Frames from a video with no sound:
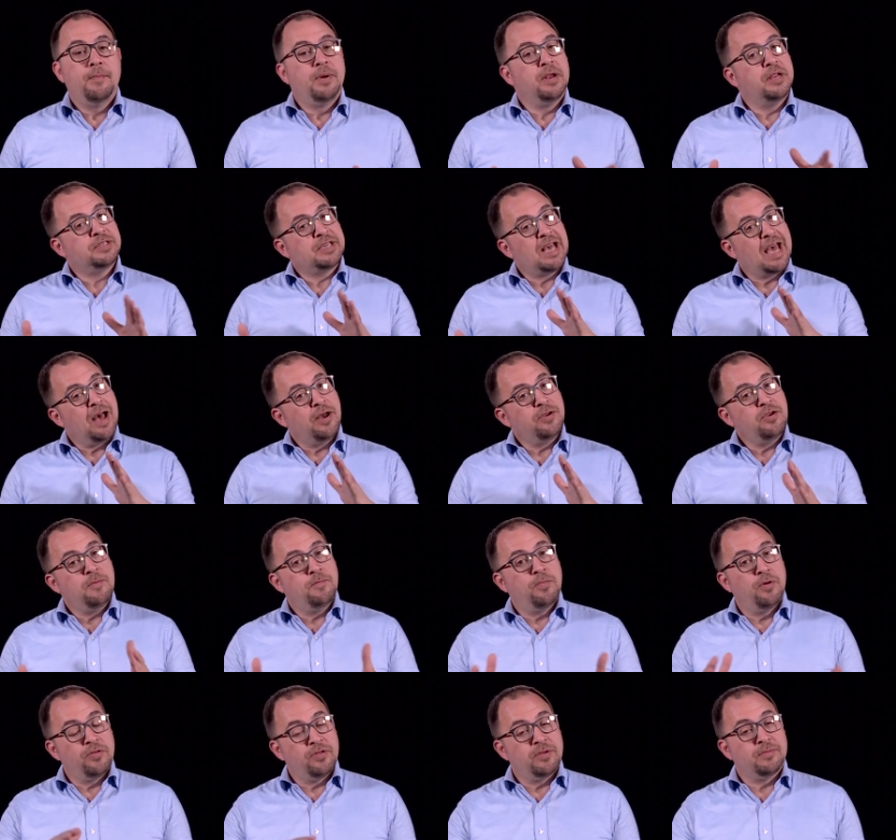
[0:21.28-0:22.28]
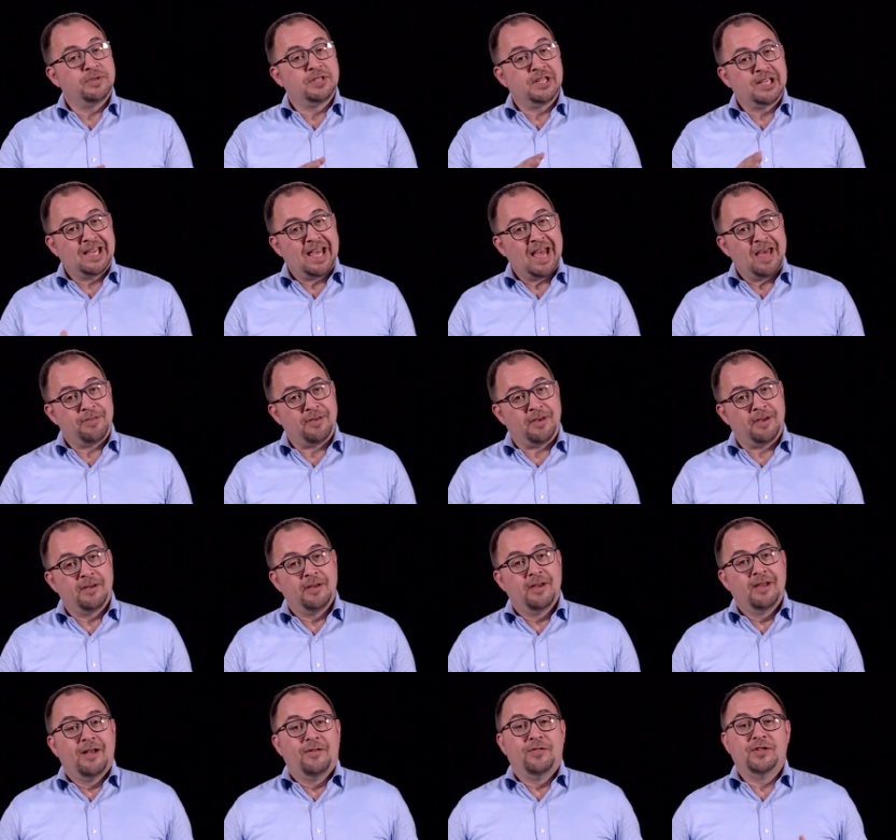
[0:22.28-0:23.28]
but it's how you put them together
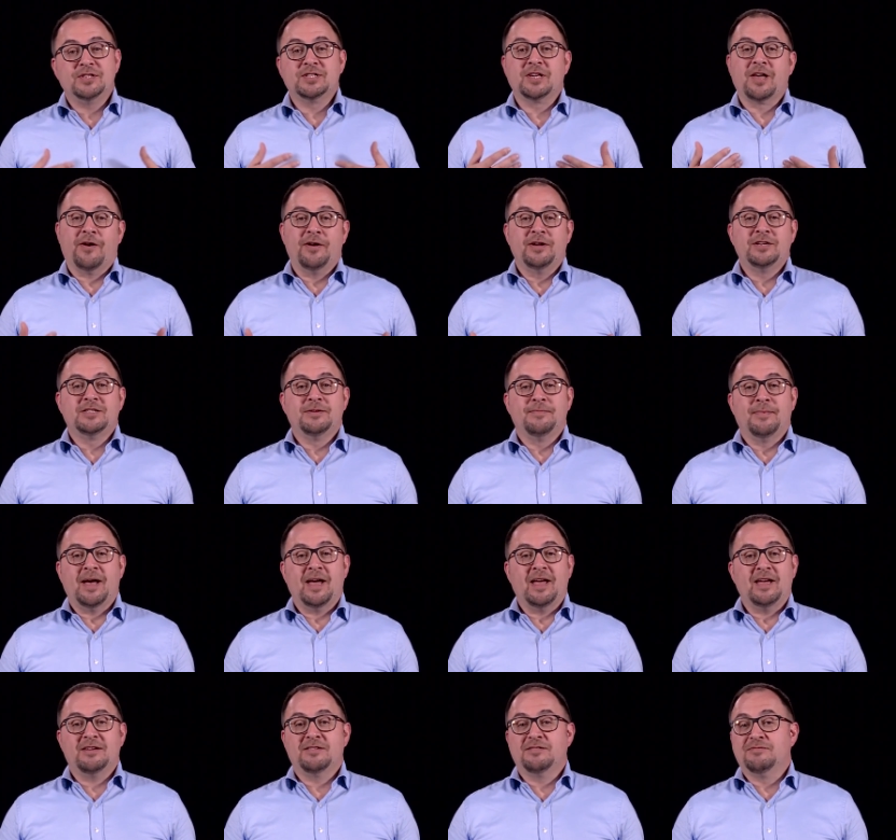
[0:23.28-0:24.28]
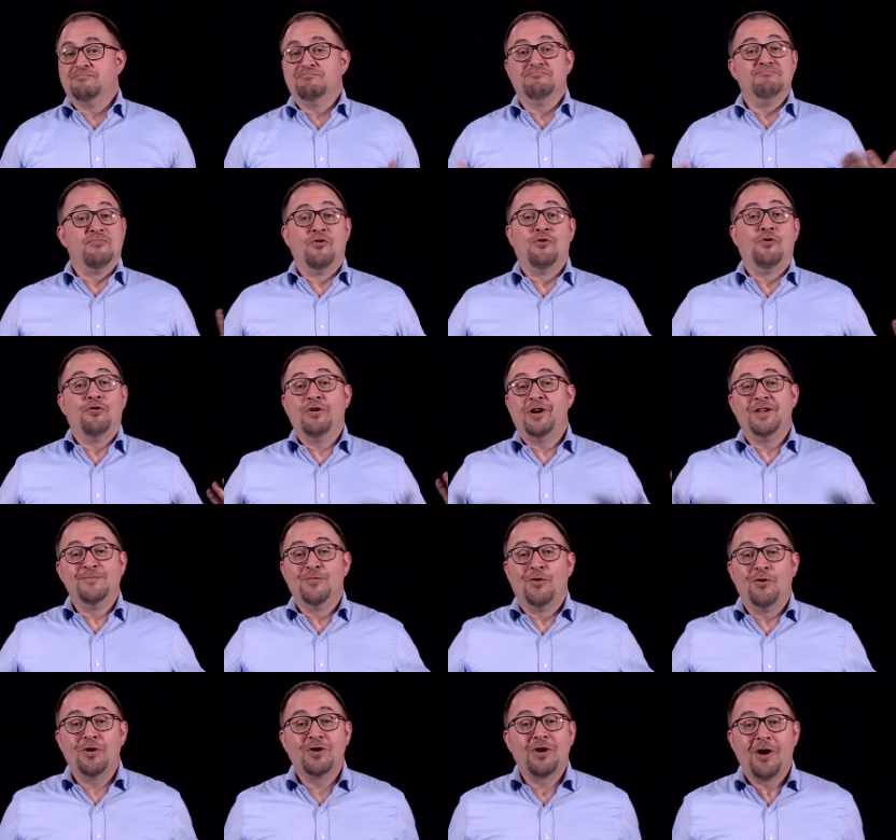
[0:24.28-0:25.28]
that's going to make more and
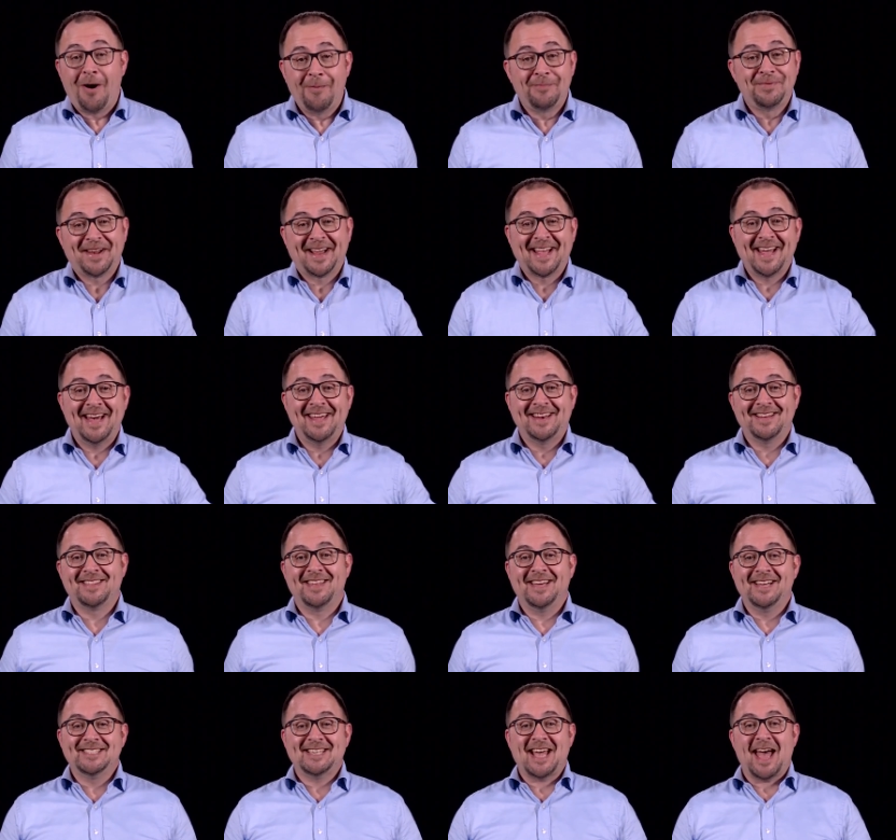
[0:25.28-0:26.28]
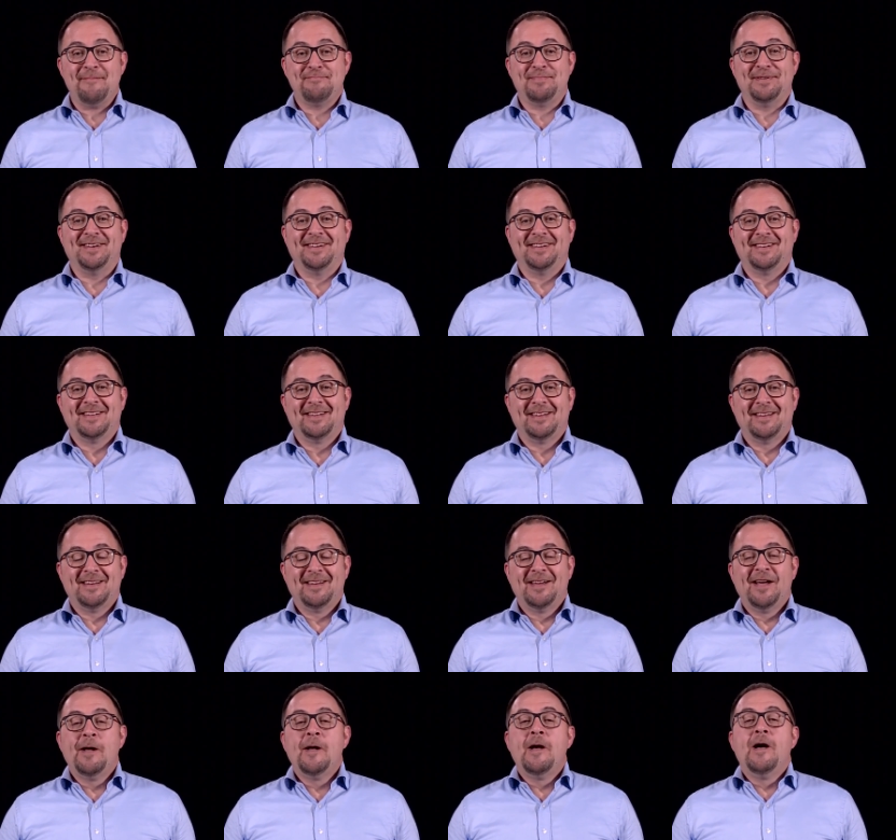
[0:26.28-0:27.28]
more complicated things happen.
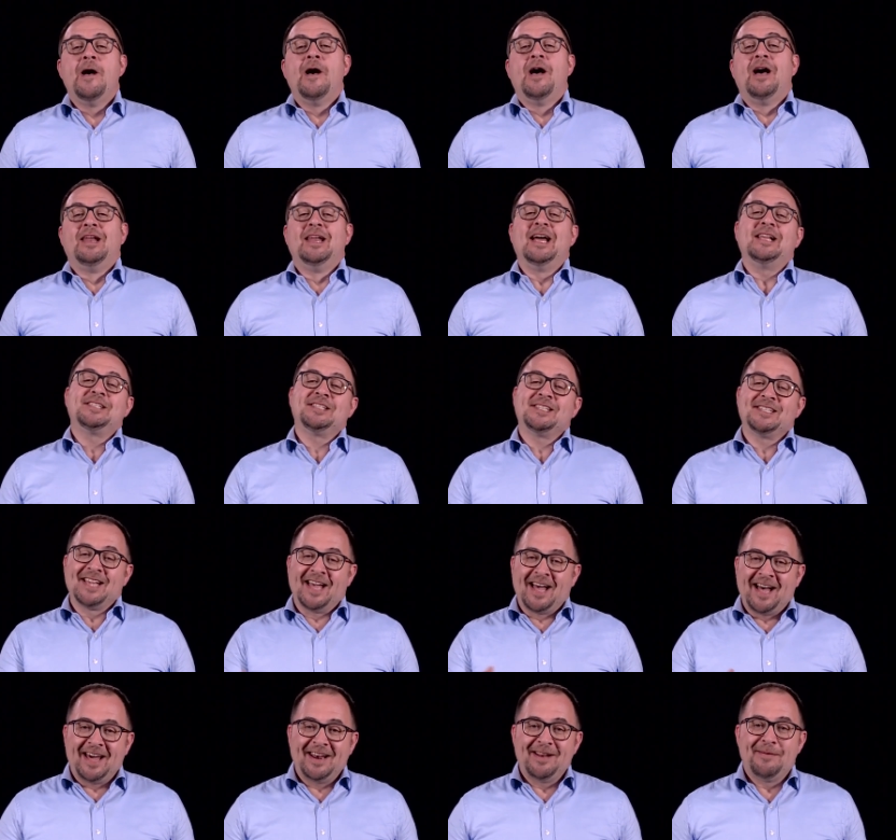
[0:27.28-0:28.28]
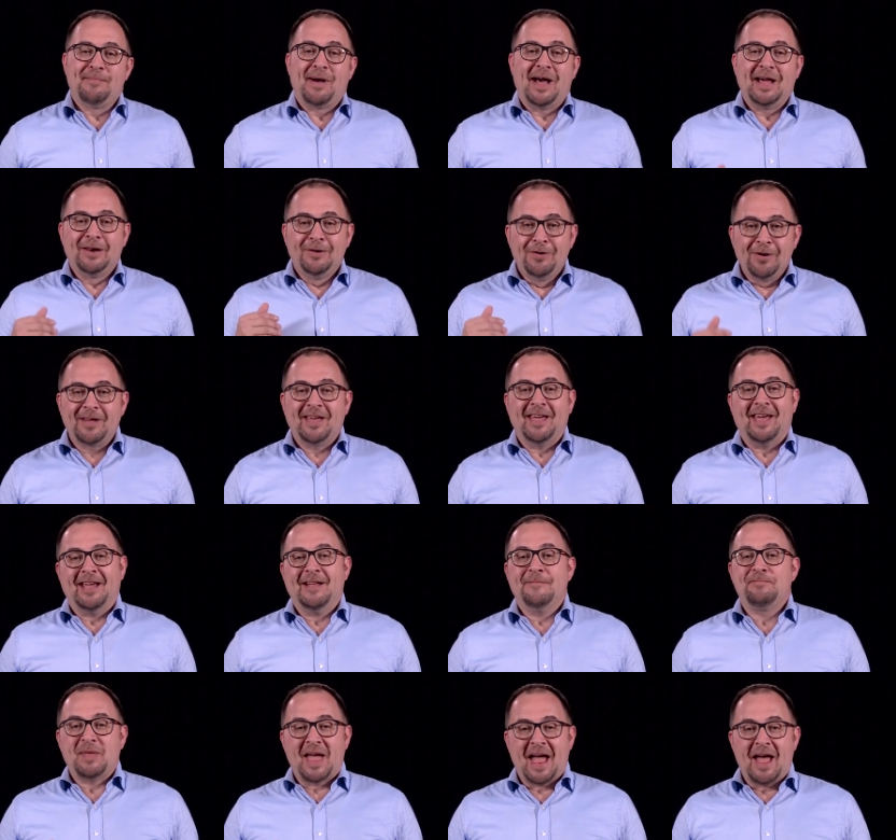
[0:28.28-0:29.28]
Let's start by
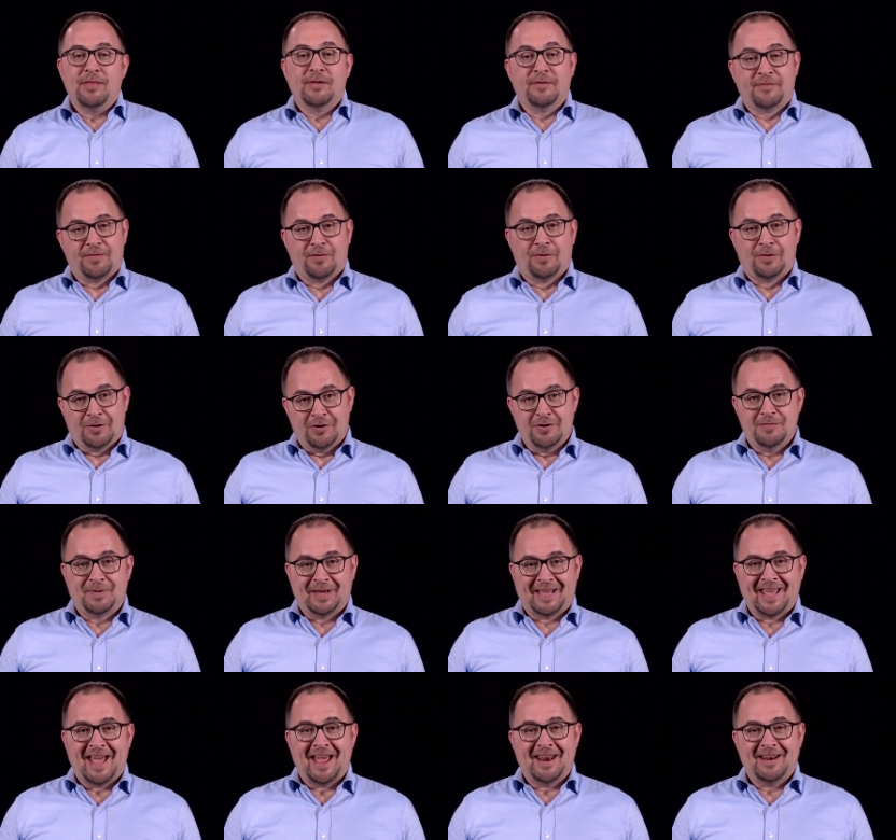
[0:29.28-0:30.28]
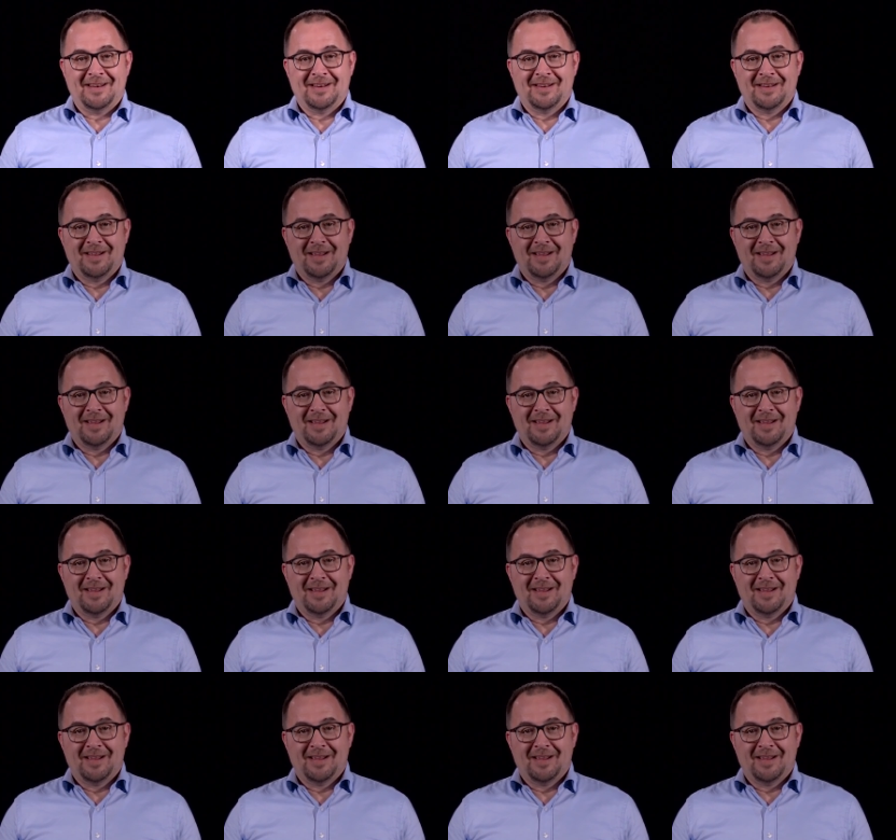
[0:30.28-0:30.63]
looking at the for loop again.